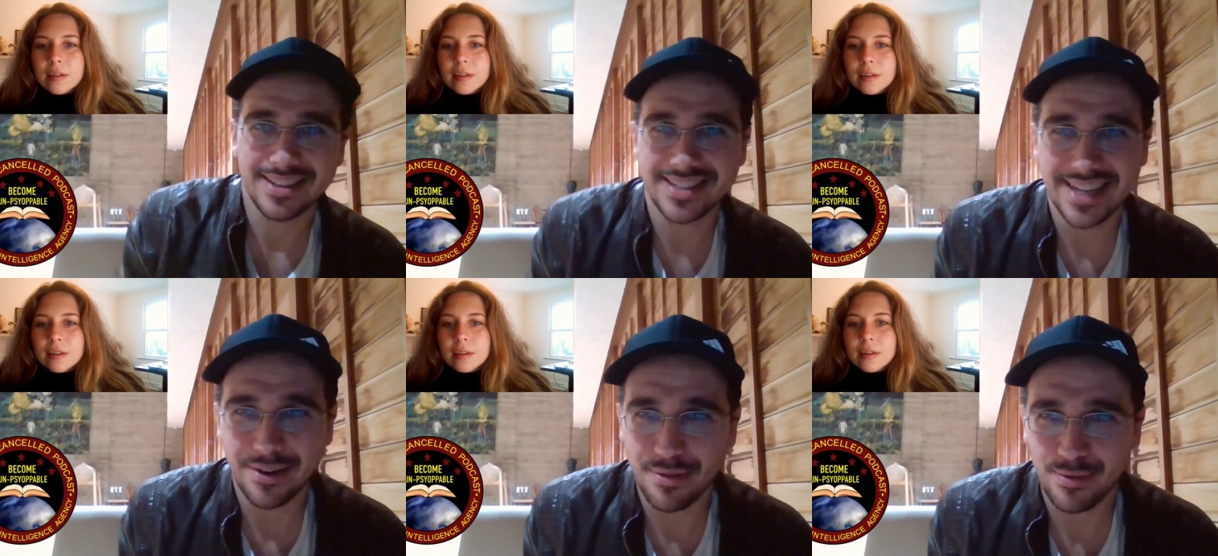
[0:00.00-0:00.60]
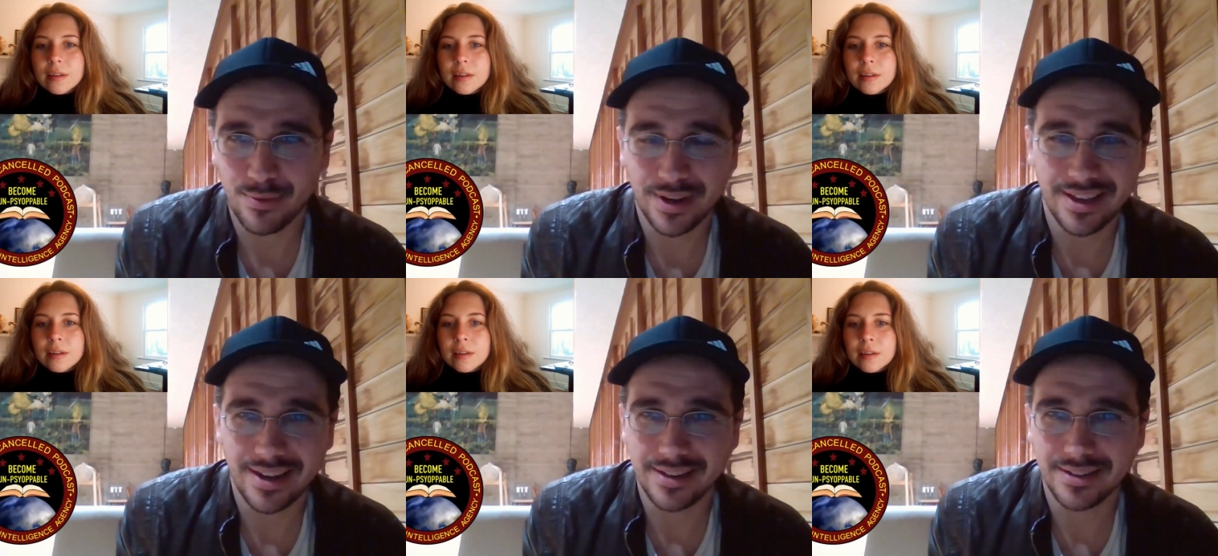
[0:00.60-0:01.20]
Speaker 1: in the south,
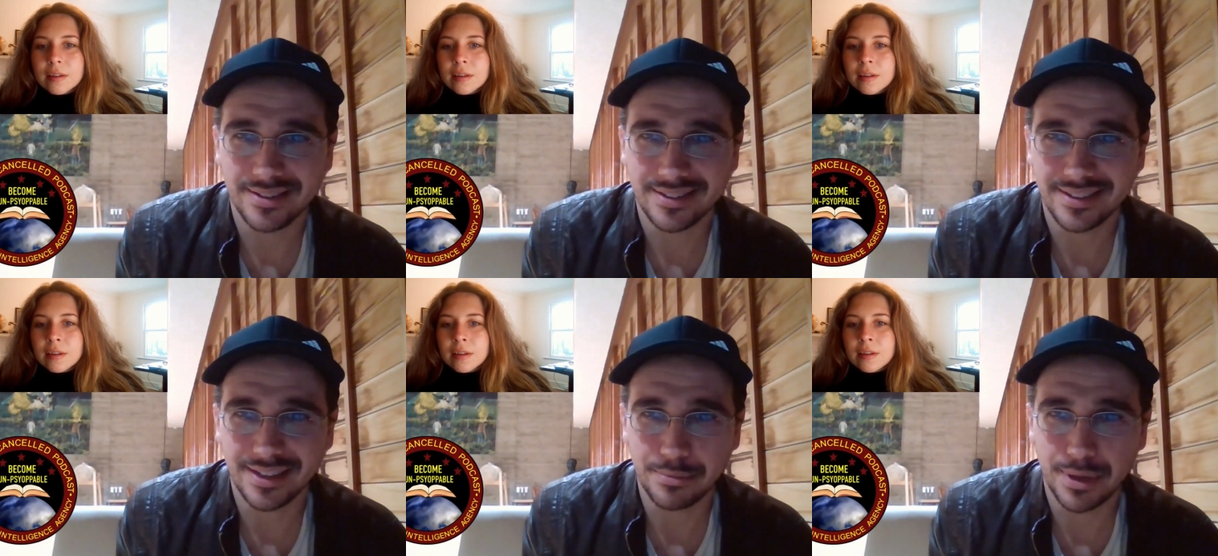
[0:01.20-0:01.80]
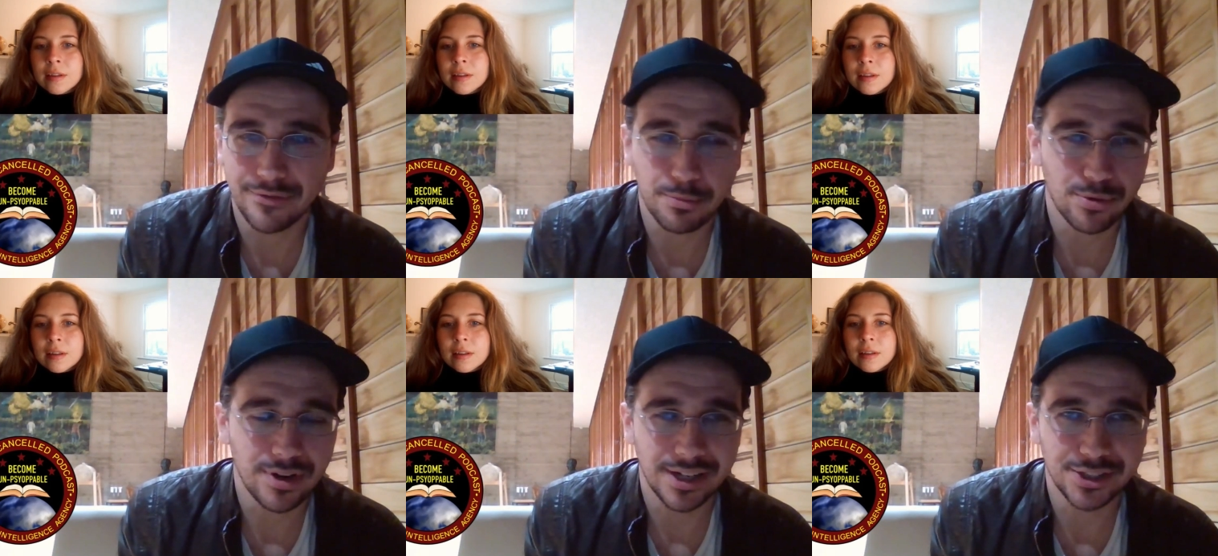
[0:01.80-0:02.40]
working on a, a, little bit of
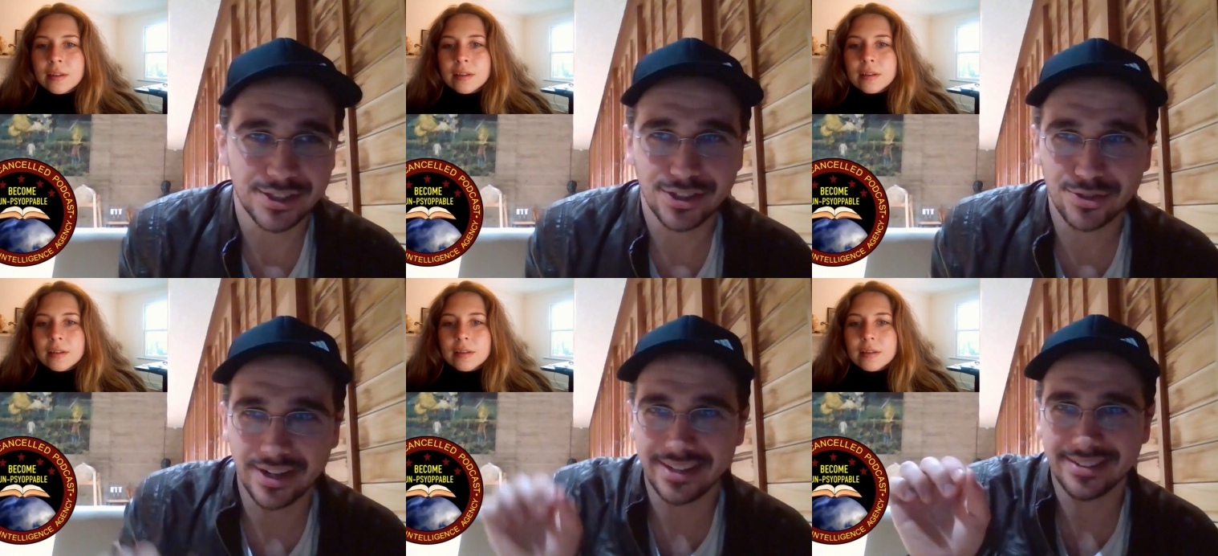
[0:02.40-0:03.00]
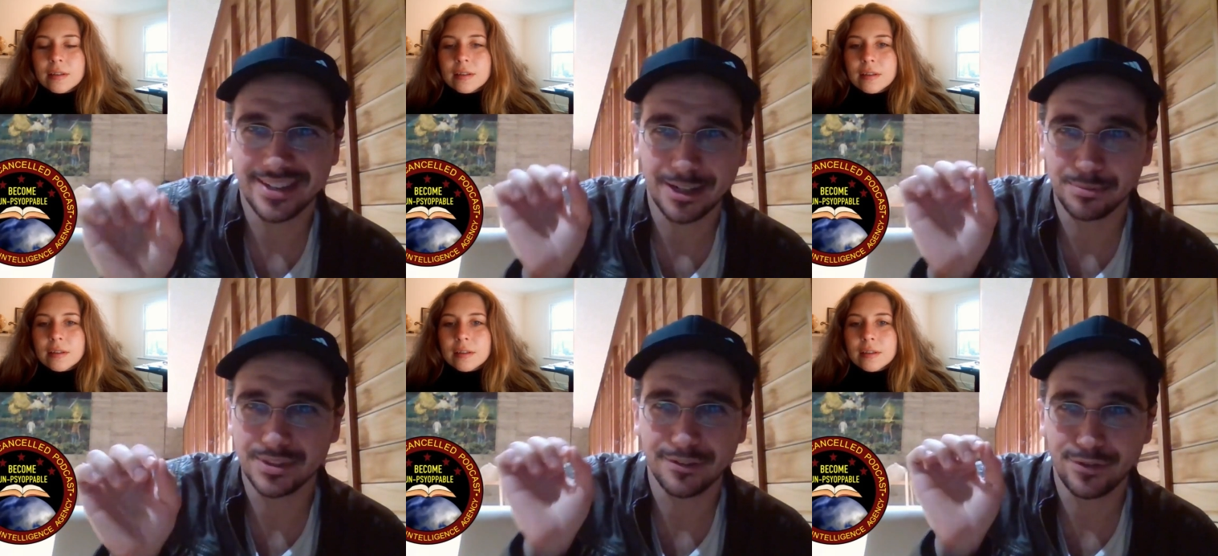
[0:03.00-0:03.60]
a project to try to
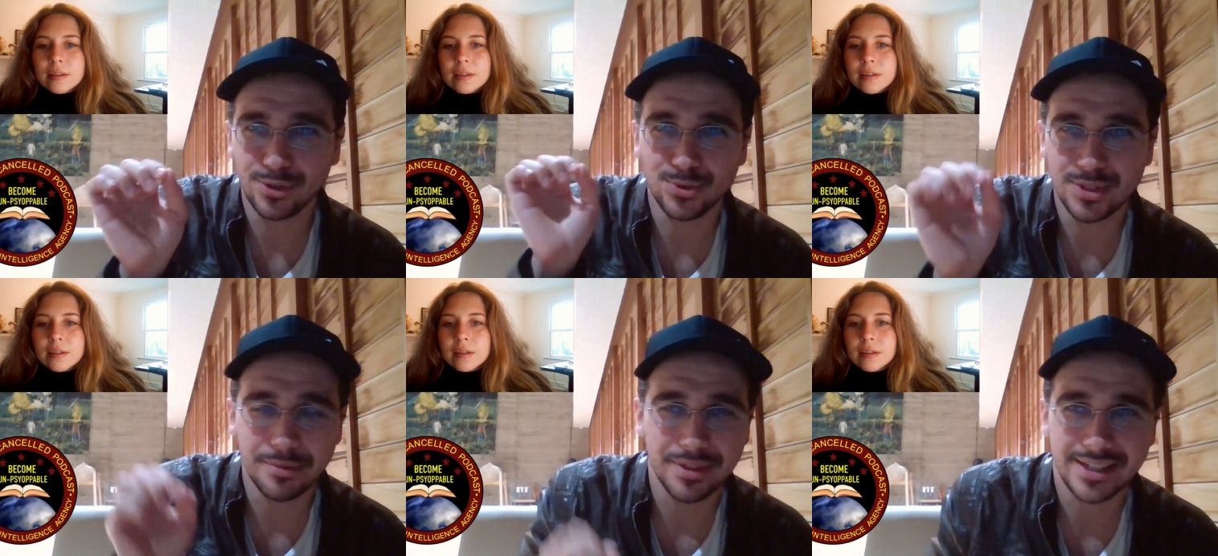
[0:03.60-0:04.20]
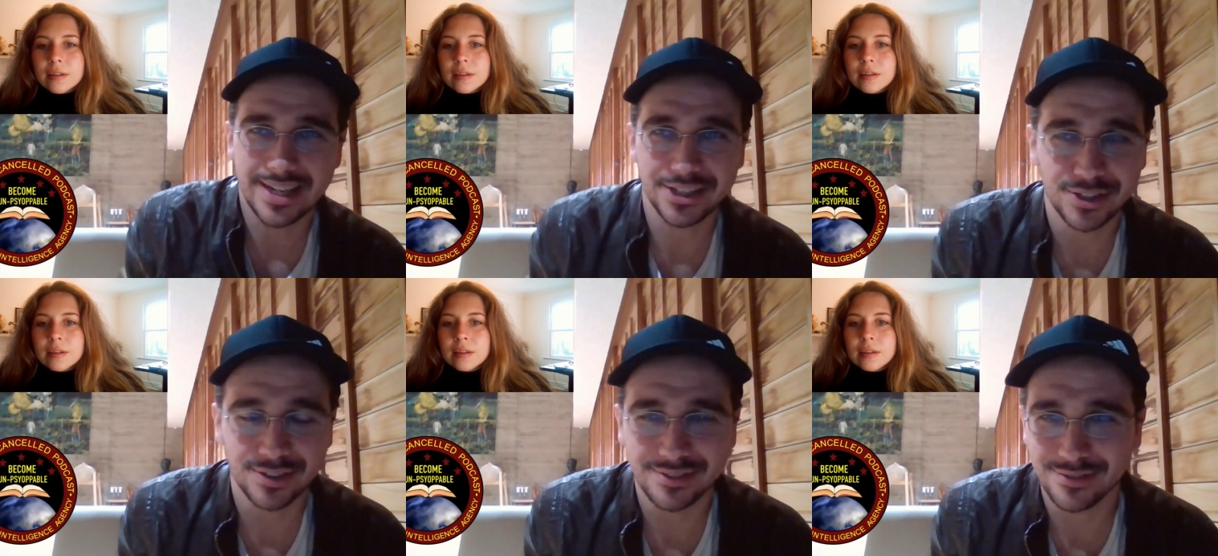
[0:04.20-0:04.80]
help diffuse some of the
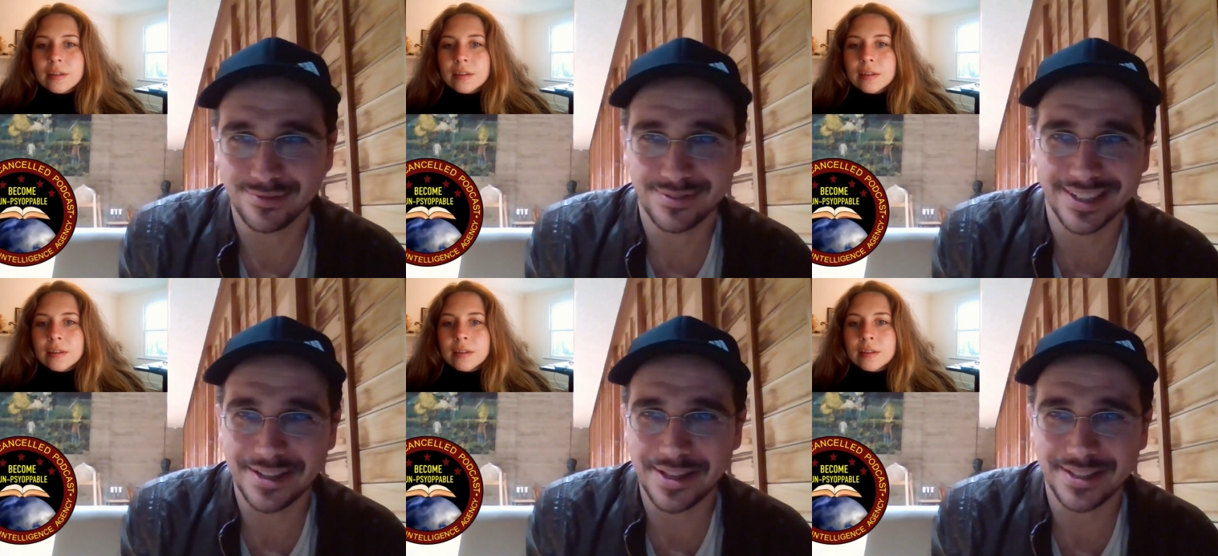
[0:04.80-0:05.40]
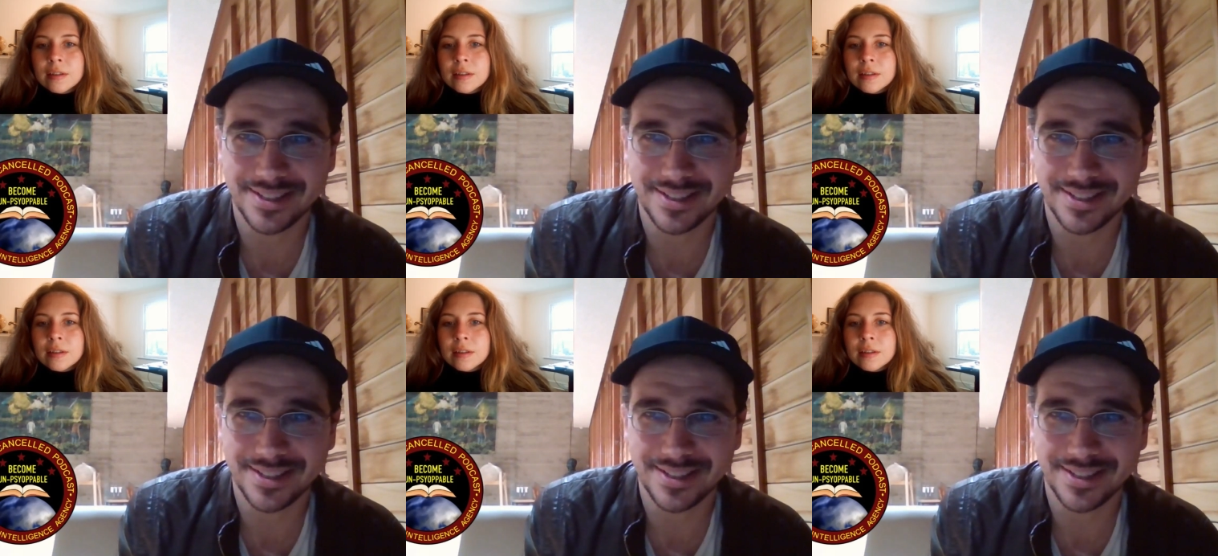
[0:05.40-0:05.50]
tension uh,